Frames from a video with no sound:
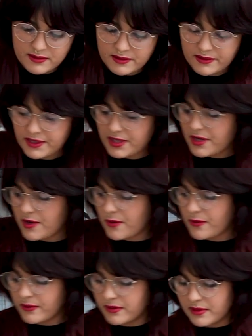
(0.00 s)
There you
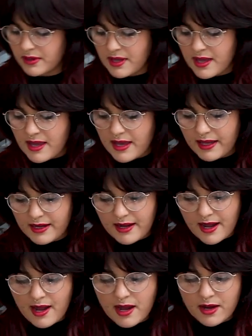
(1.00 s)
go. And
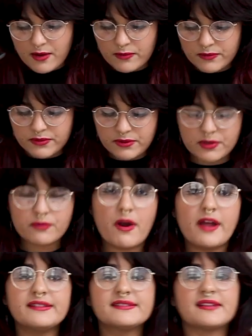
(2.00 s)
now the
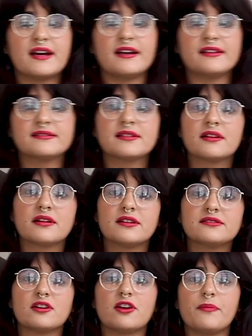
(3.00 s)
grind size
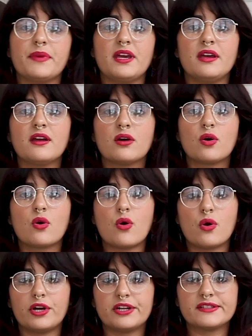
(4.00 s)
is gonna be
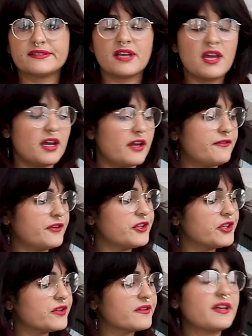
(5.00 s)
coarse. If you're
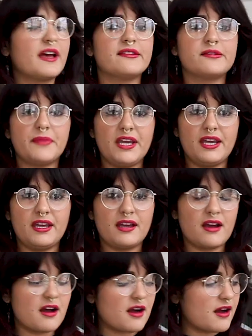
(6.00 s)
using as
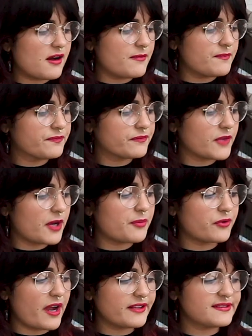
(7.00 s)
me a
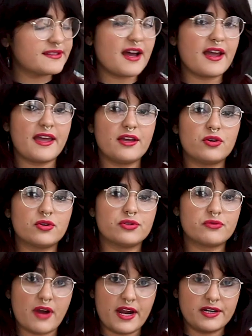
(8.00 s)
Baratza Anchor
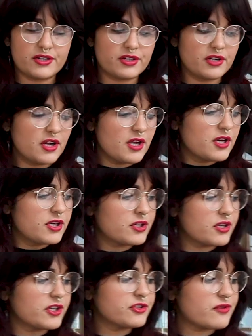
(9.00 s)
grinder, you're
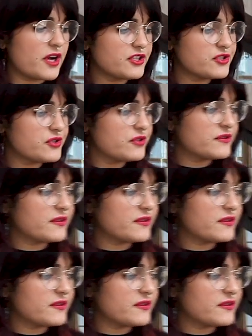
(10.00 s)
gonna try to use